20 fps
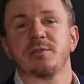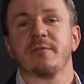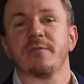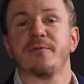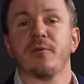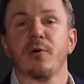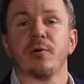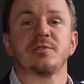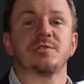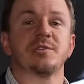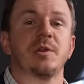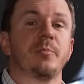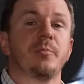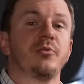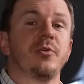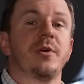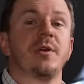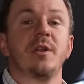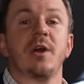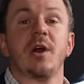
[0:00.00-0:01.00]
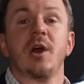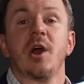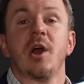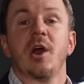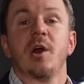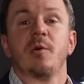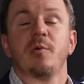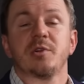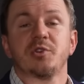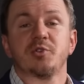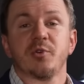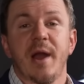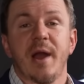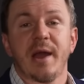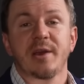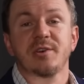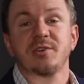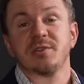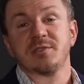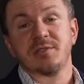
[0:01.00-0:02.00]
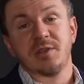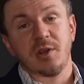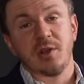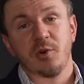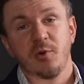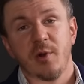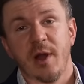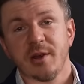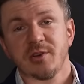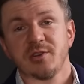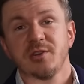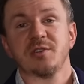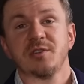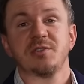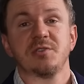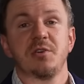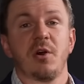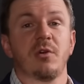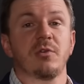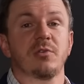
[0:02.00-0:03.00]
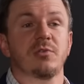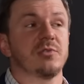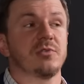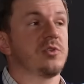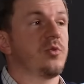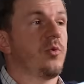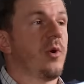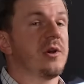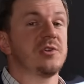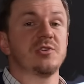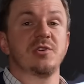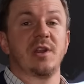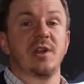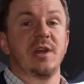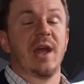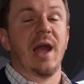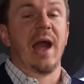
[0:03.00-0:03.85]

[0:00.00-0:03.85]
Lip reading: are forced to print retractions and corrections in articles questioning